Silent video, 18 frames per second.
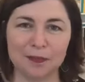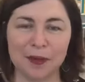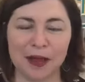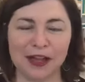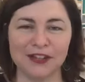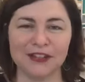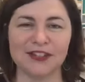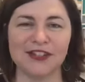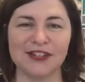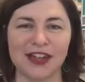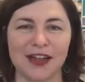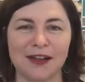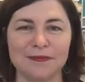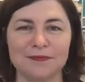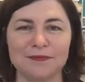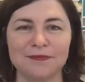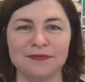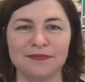But
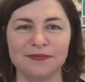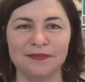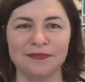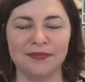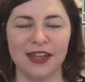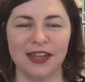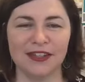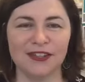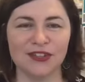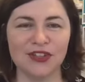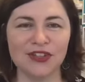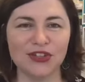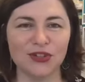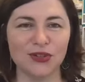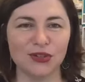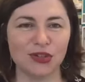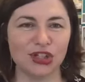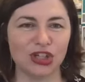yeah, it's
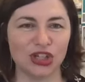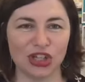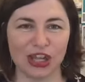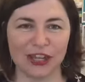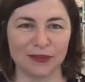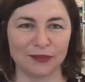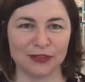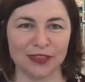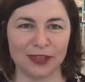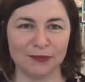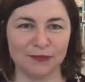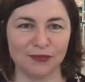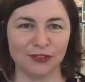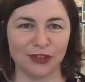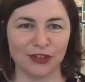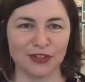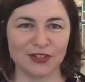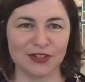just good to check with them
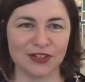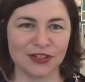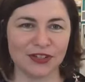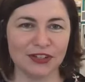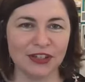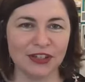first.